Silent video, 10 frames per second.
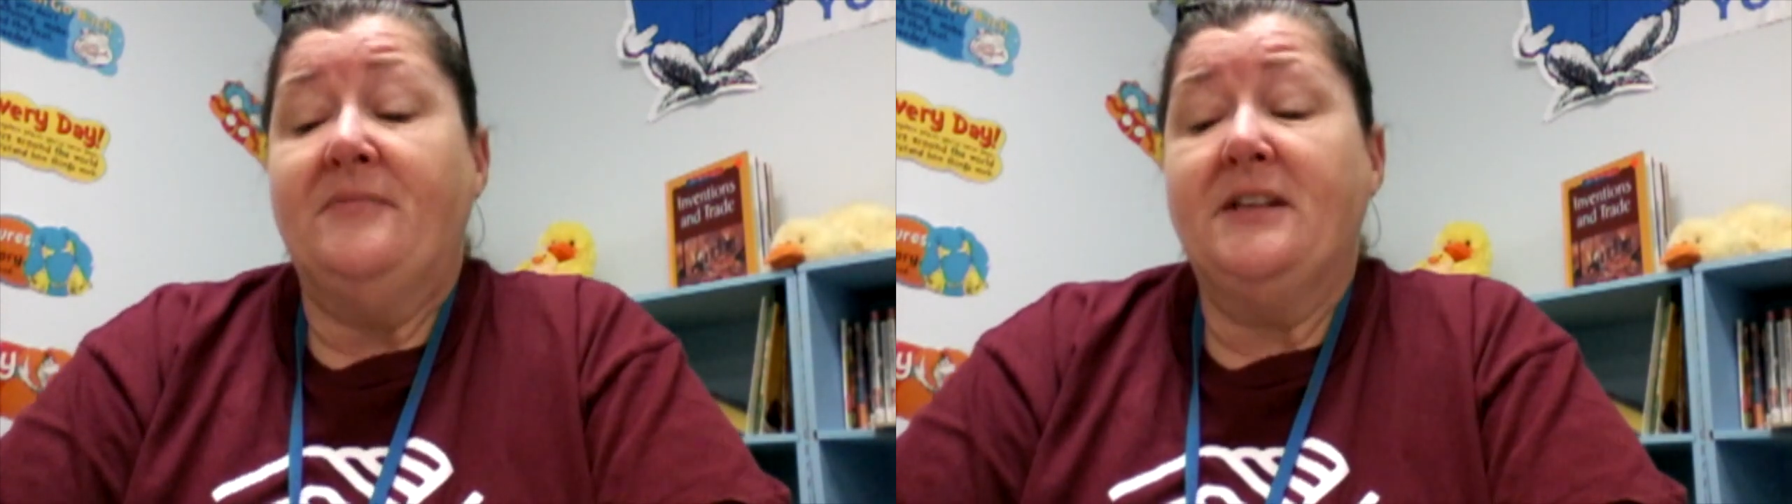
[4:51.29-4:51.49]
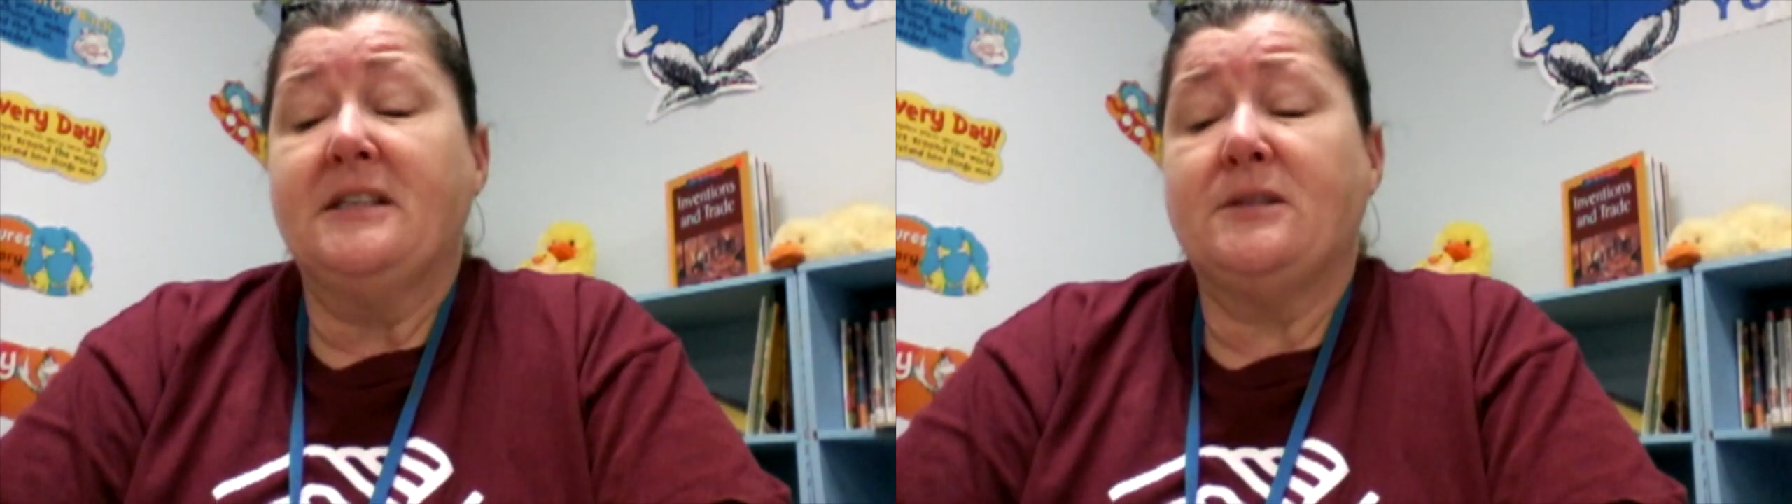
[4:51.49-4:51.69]

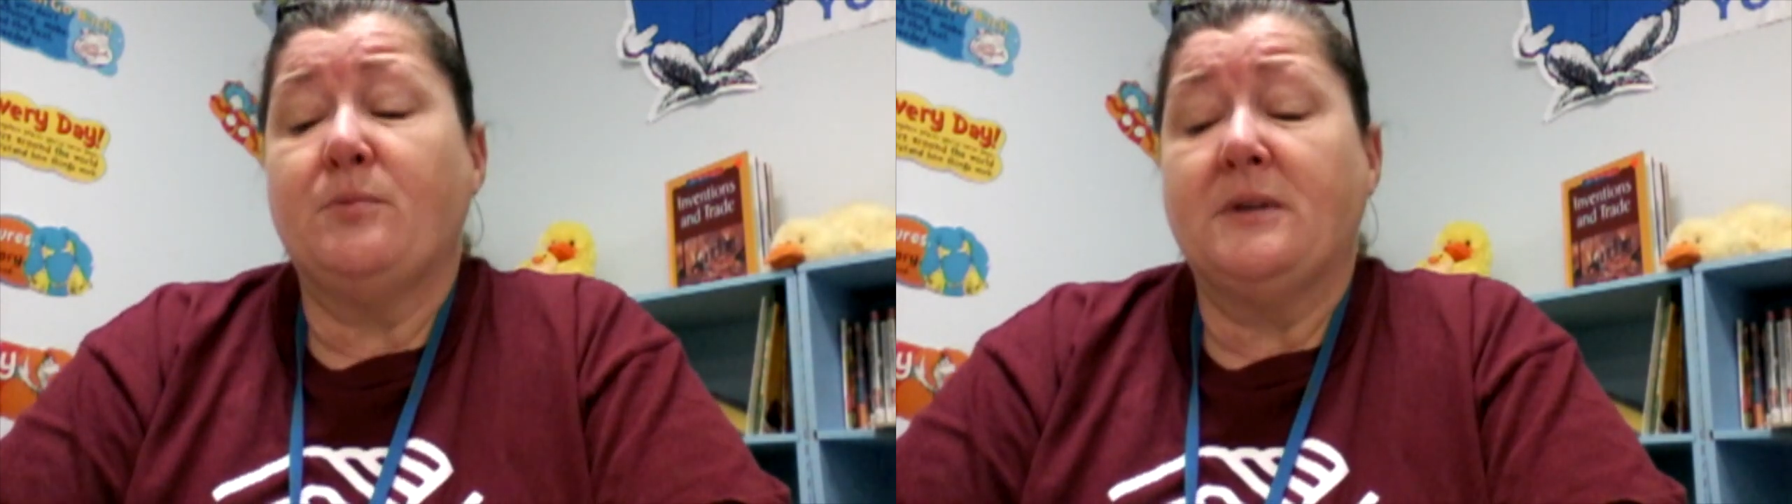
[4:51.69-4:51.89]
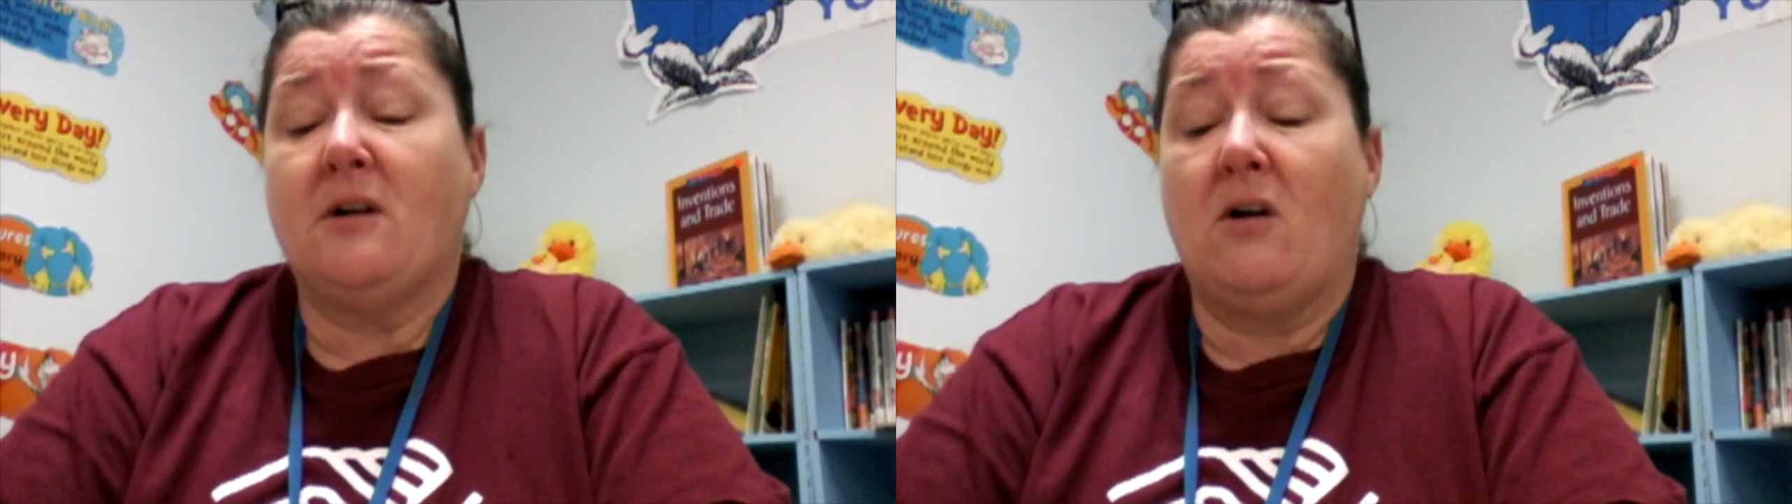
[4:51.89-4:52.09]
This
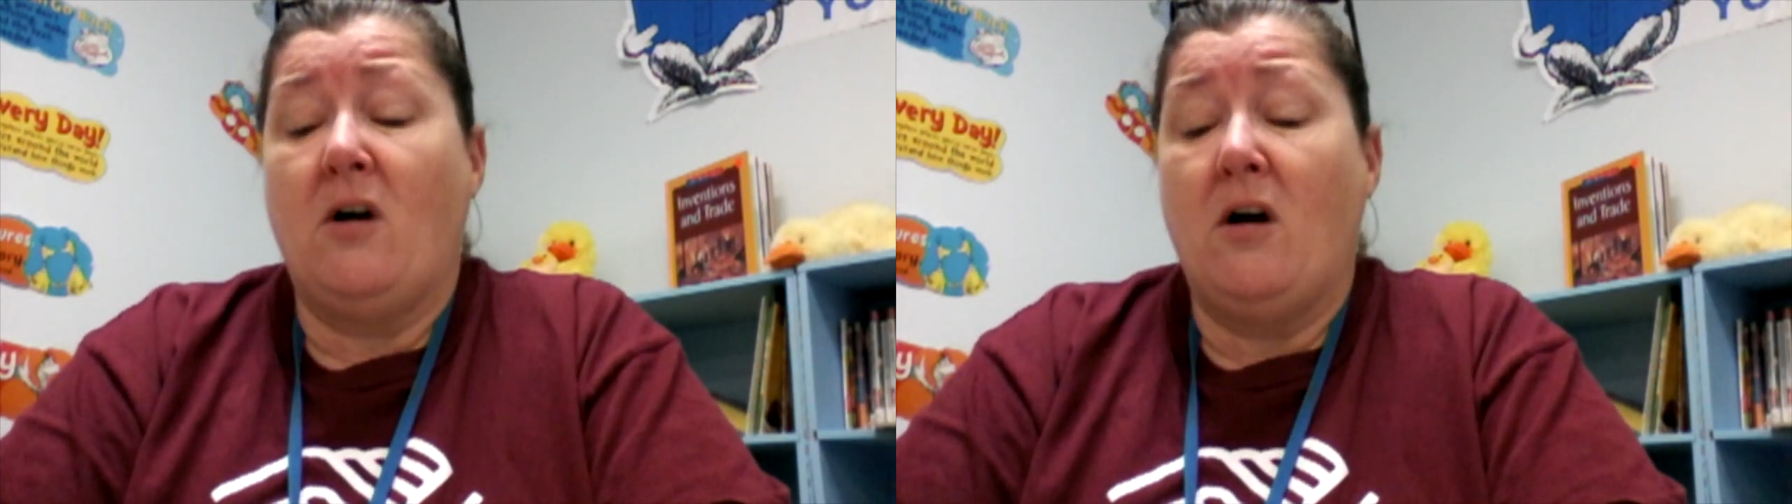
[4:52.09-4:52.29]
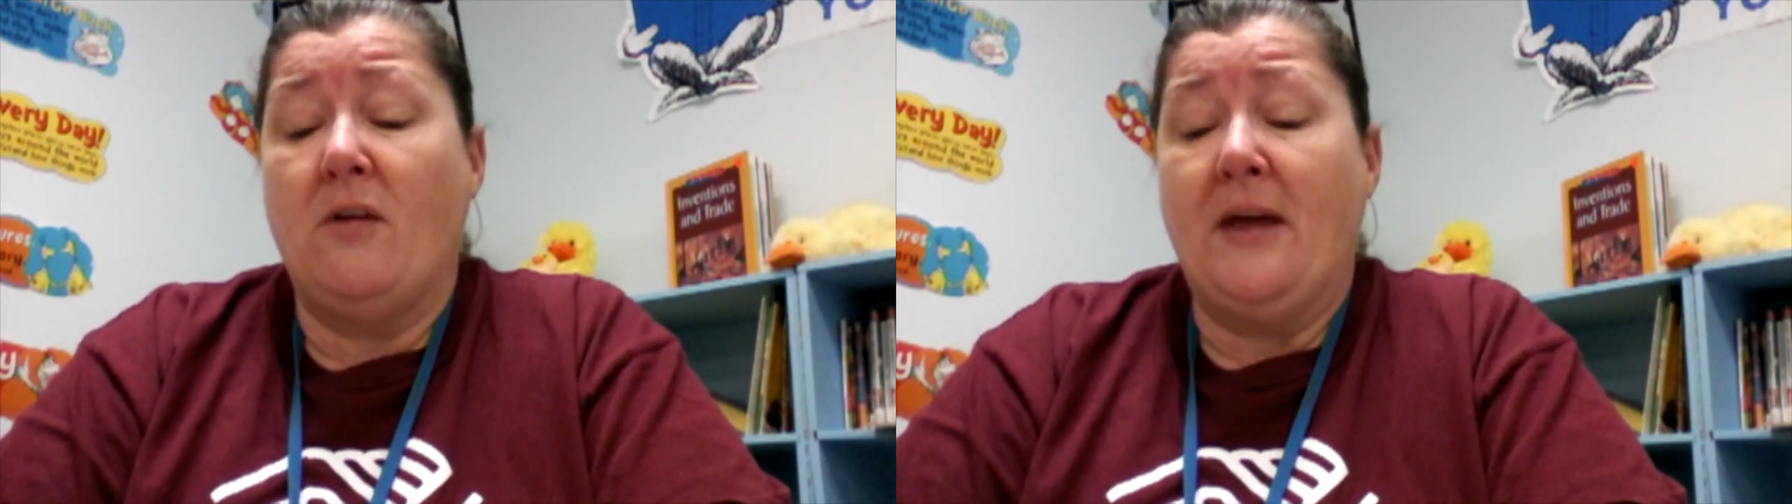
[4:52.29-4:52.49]
with all